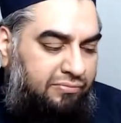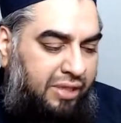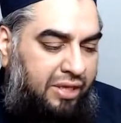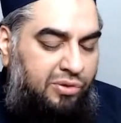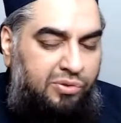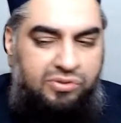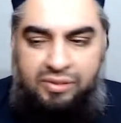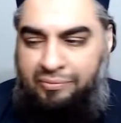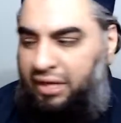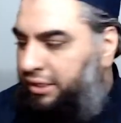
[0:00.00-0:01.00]
They do
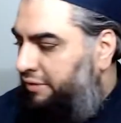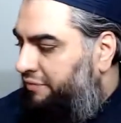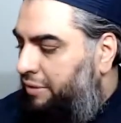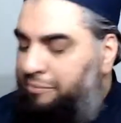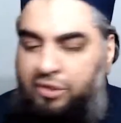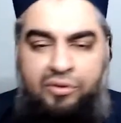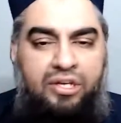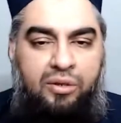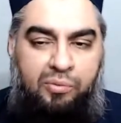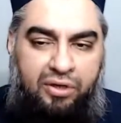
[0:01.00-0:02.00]
some kind of
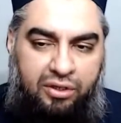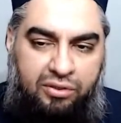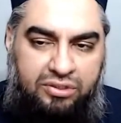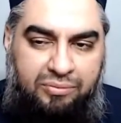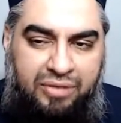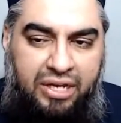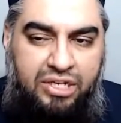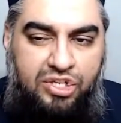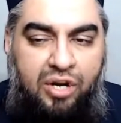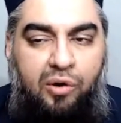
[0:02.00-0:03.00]
community work or some kind
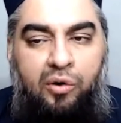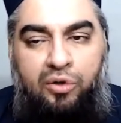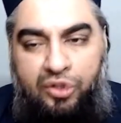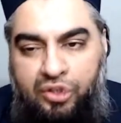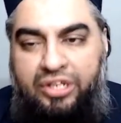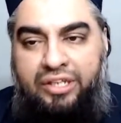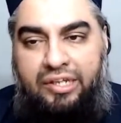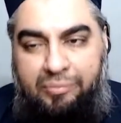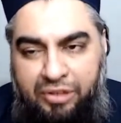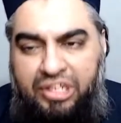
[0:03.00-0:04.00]
of general good in the
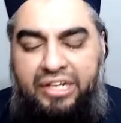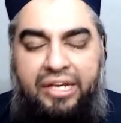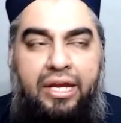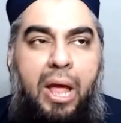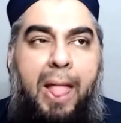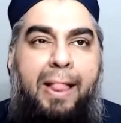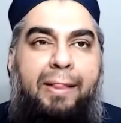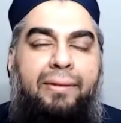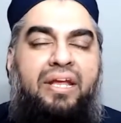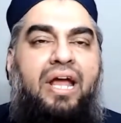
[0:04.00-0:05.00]
community,
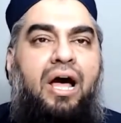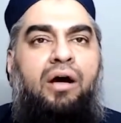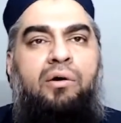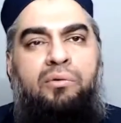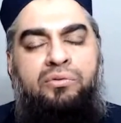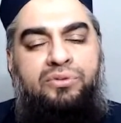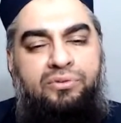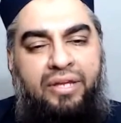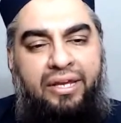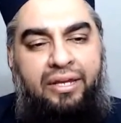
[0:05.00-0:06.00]
then how
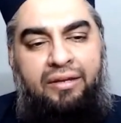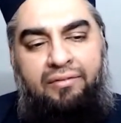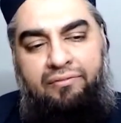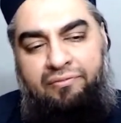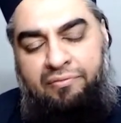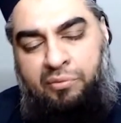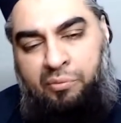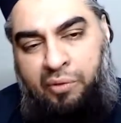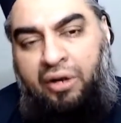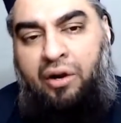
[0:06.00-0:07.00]
do they
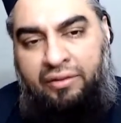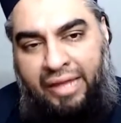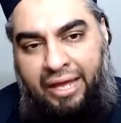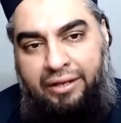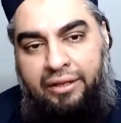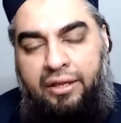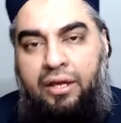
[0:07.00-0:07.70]
work on that?